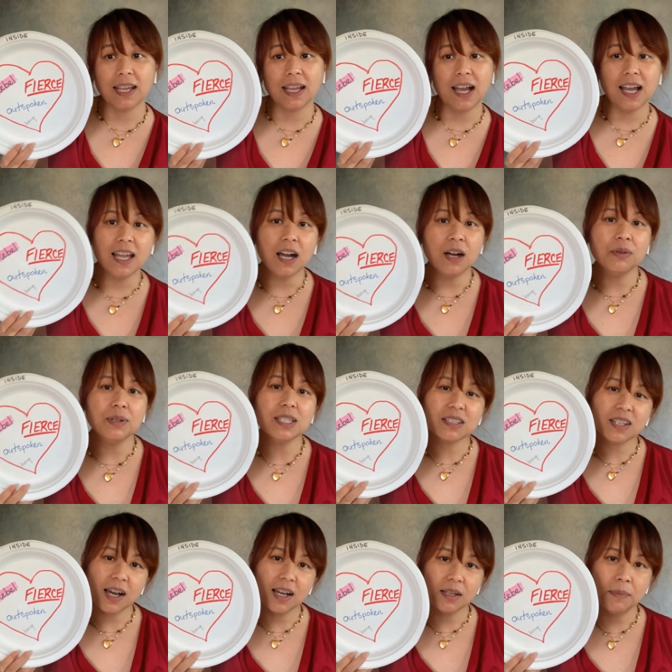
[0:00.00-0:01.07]
I always
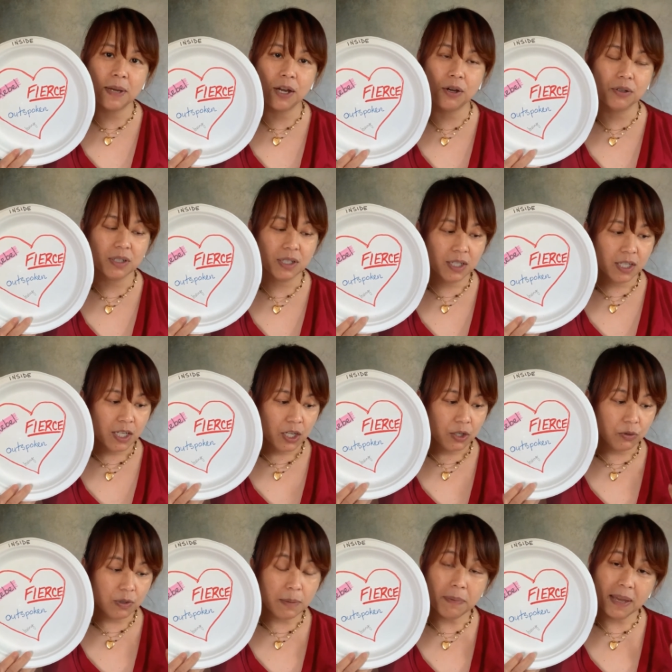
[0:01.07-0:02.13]
talk about
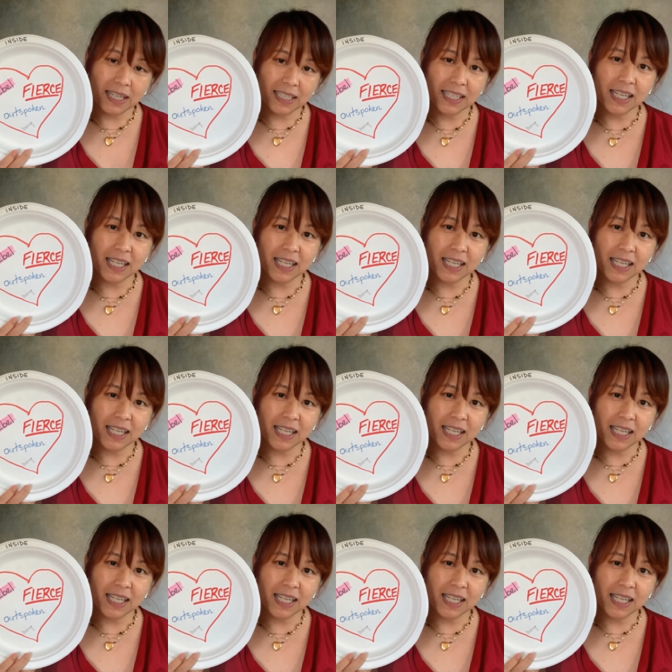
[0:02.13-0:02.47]
rebelling